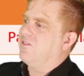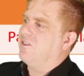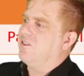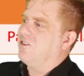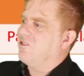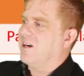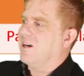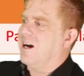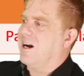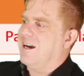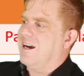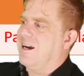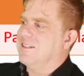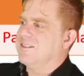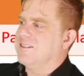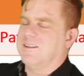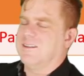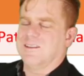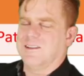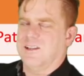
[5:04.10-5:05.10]
you
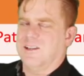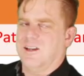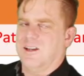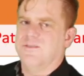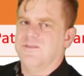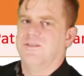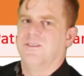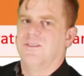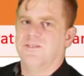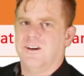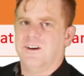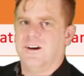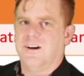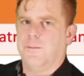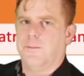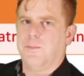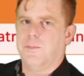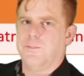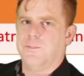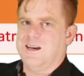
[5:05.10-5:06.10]
guys a love for
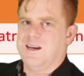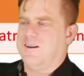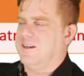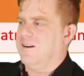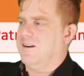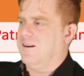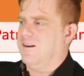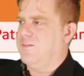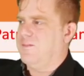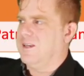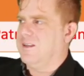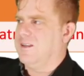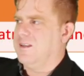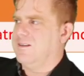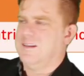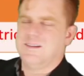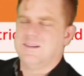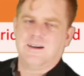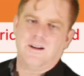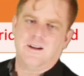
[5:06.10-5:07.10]
helping me out here. I mean,
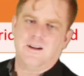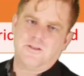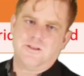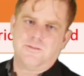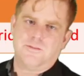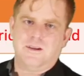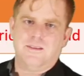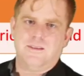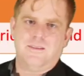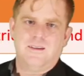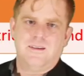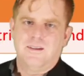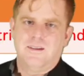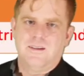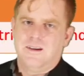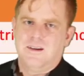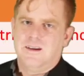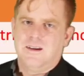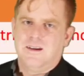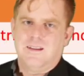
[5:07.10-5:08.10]
$10 a month,
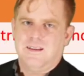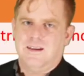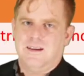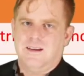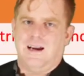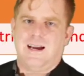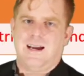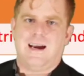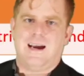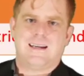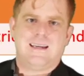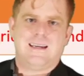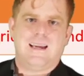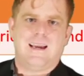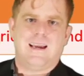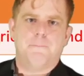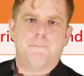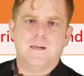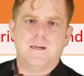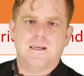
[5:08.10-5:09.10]
I
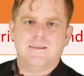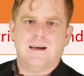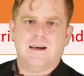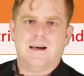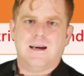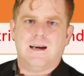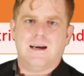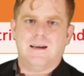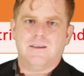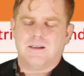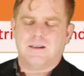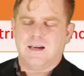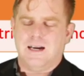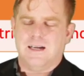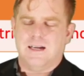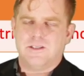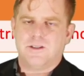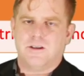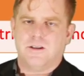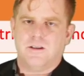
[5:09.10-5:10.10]
can't beat that. You
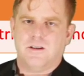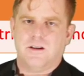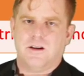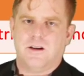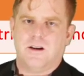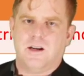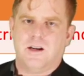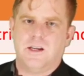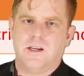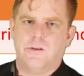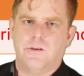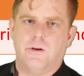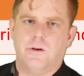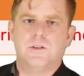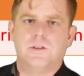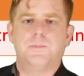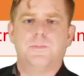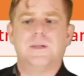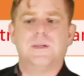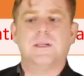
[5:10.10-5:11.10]
guys are
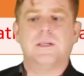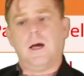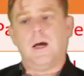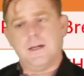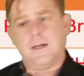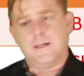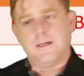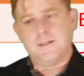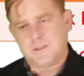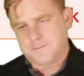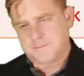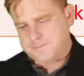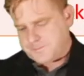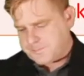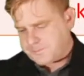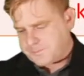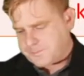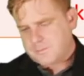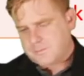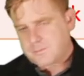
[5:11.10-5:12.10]
heroes because,
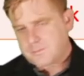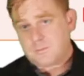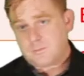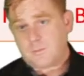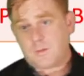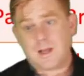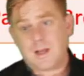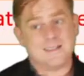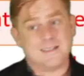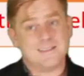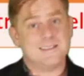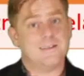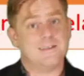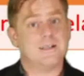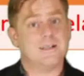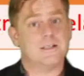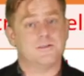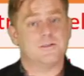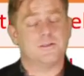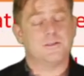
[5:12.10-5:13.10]
like I said, we
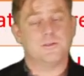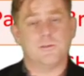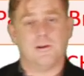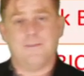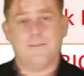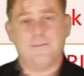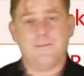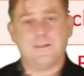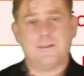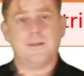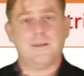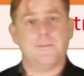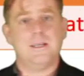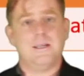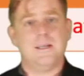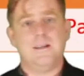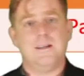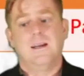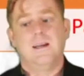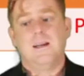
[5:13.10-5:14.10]
got those new graphics coming
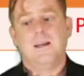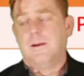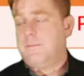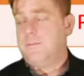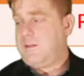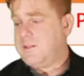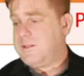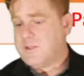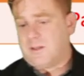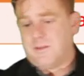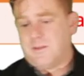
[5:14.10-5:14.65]
in, plus all the